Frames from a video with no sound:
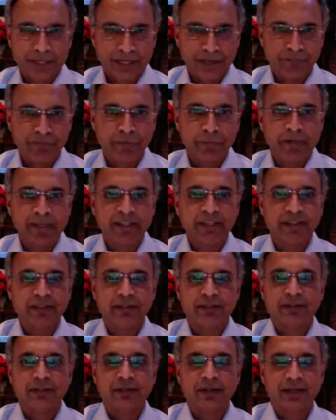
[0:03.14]
Hi,
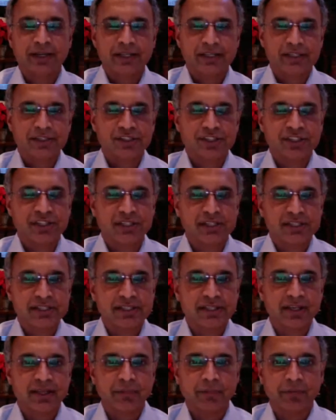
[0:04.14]
everybody. As Jessica
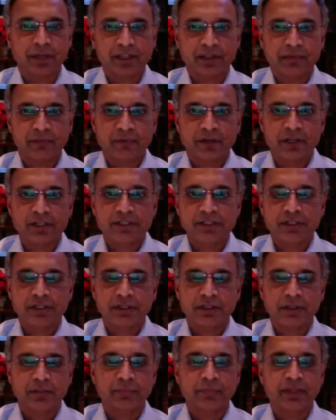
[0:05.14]
said, I'm Madhav
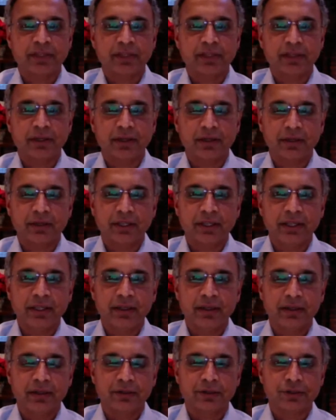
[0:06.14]
Rajan. I'm the uh,
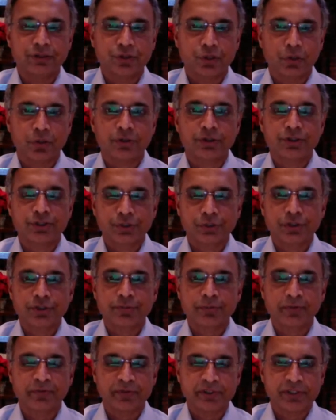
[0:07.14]
Dean and the George Shultz
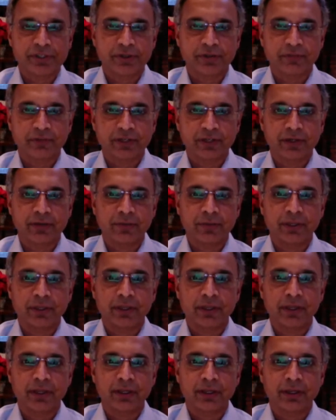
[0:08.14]
Professor of
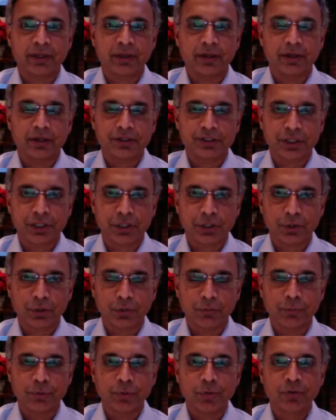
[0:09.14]
Accounting at uh,
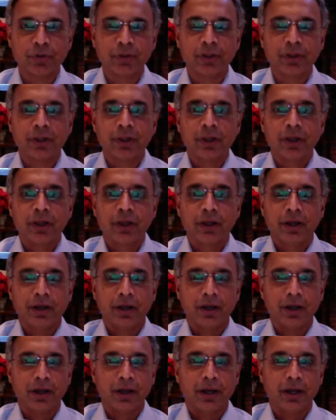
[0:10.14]
Chicago Booth.
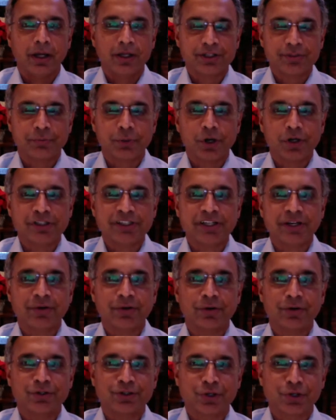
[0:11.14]
Uh, a small shout
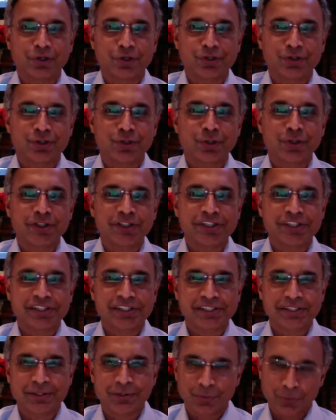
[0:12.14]
out, George
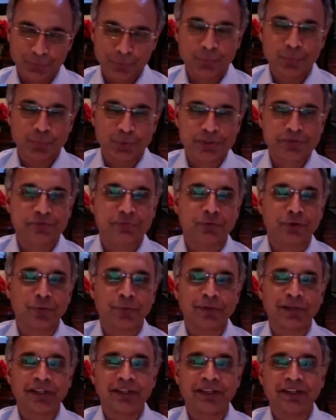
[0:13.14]
Shultz, who was
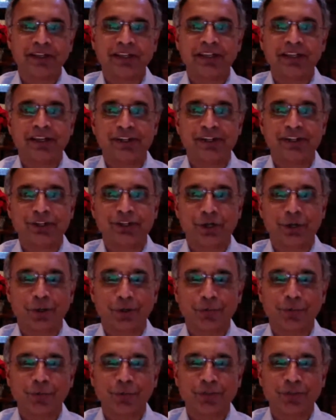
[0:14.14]
formerly a Dean at
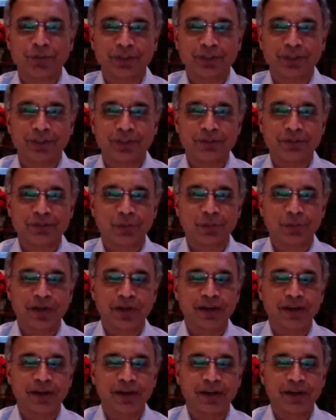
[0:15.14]
Chicago Booth, turns
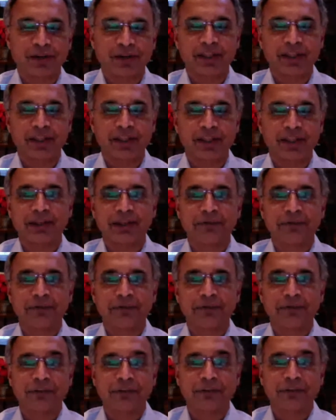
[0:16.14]
100 in
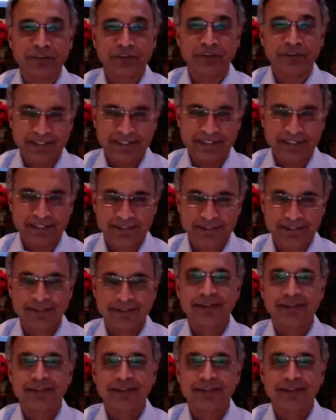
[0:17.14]
five days.